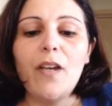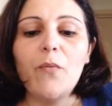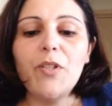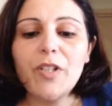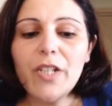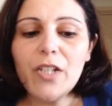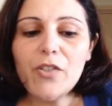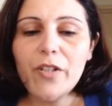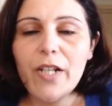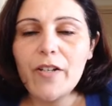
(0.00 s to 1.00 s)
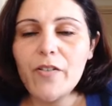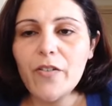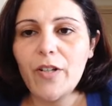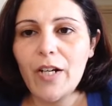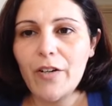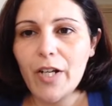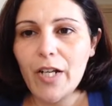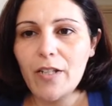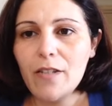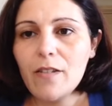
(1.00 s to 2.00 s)
We don't get tornadoes or
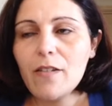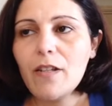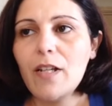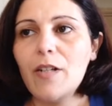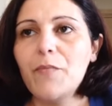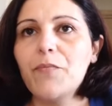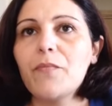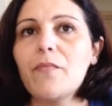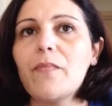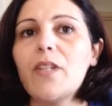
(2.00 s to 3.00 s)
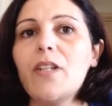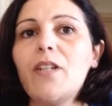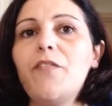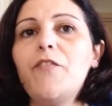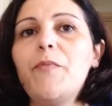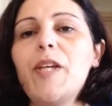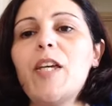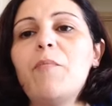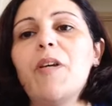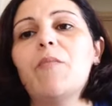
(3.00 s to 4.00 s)
hurricanes. If you've been
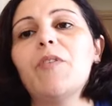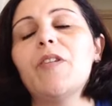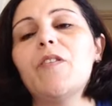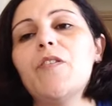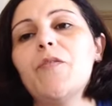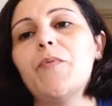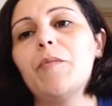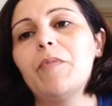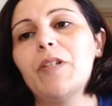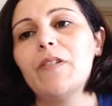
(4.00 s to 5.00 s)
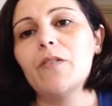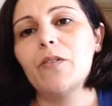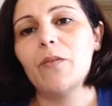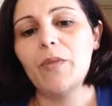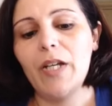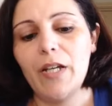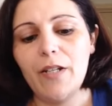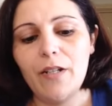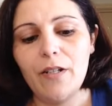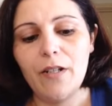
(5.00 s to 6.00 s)
keeping up with the news, you probably saw that we
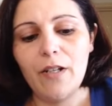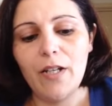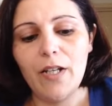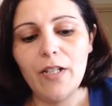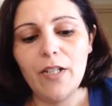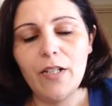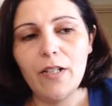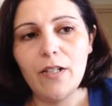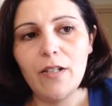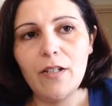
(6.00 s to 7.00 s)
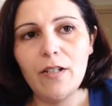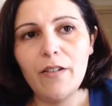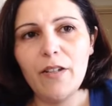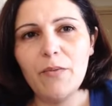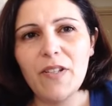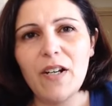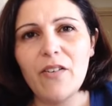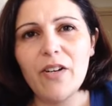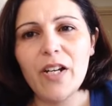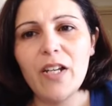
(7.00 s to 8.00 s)
had I think it was a
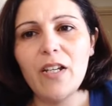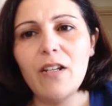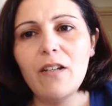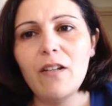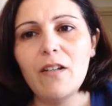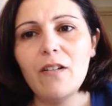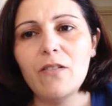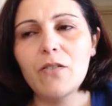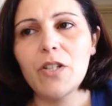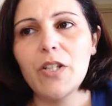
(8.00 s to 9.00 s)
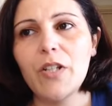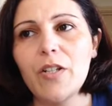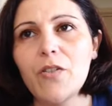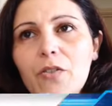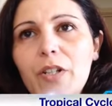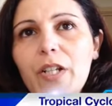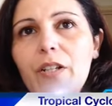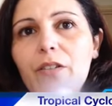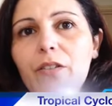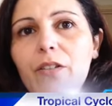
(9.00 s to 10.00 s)
hurricane or
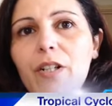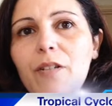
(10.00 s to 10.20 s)
tornado.